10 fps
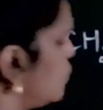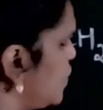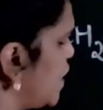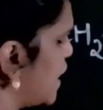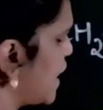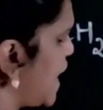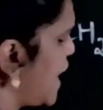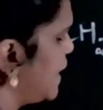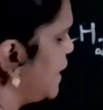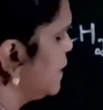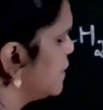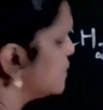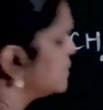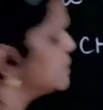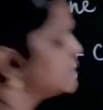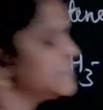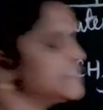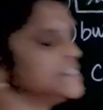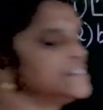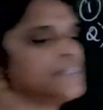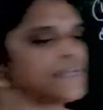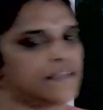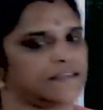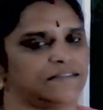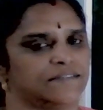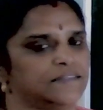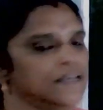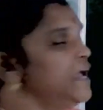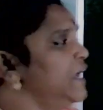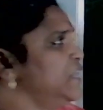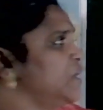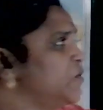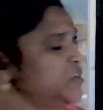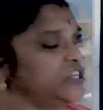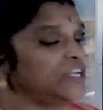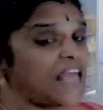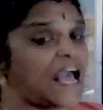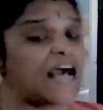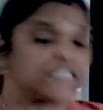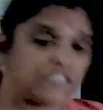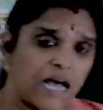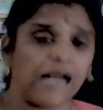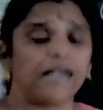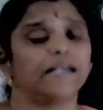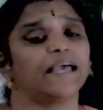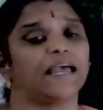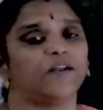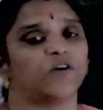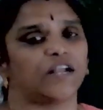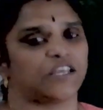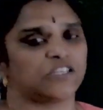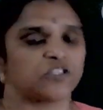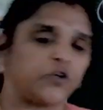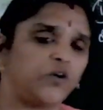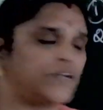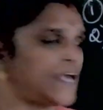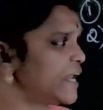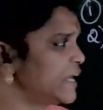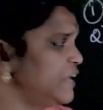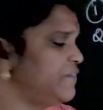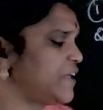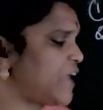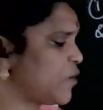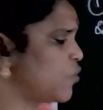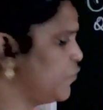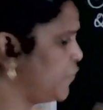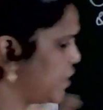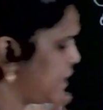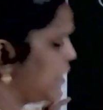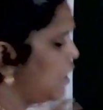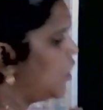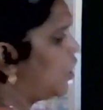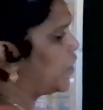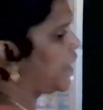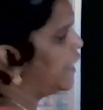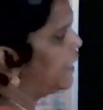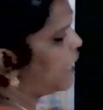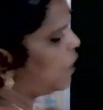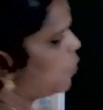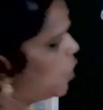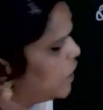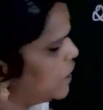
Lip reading: we are adding zinc. In the question, they asked aldehyde only. So directly we can go for that. Okay, now what it